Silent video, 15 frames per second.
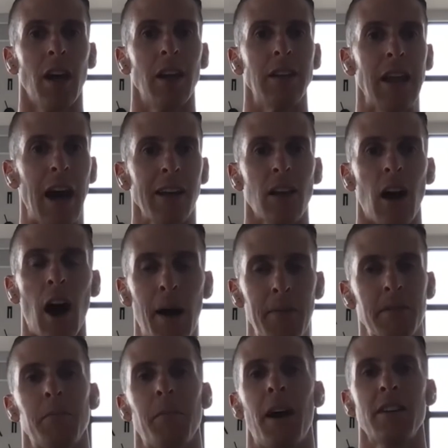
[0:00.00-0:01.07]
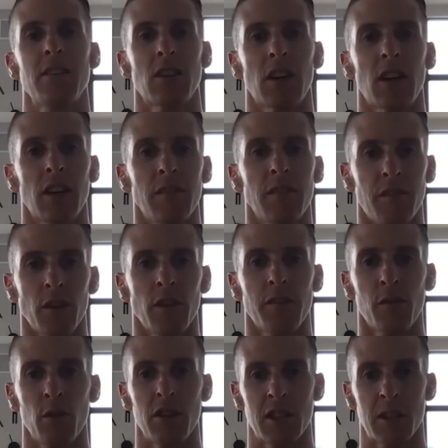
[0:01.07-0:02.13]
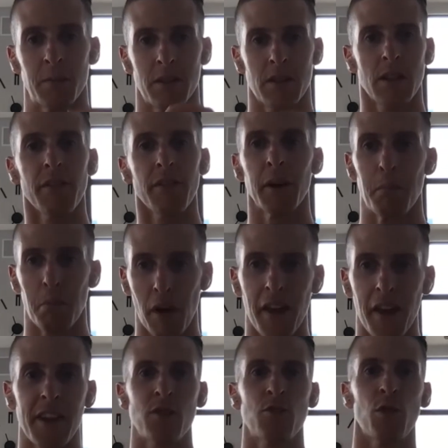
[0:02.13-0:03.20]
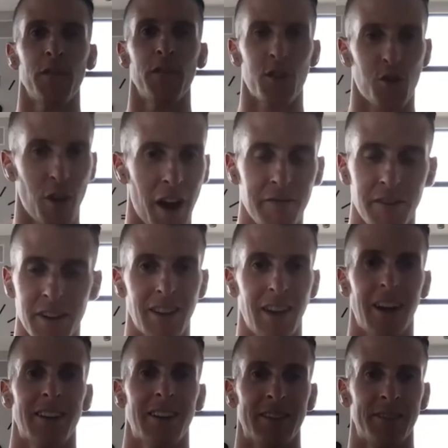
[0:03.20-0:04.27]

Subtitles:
not optimized to convert for the specific brand that drove the traffic there.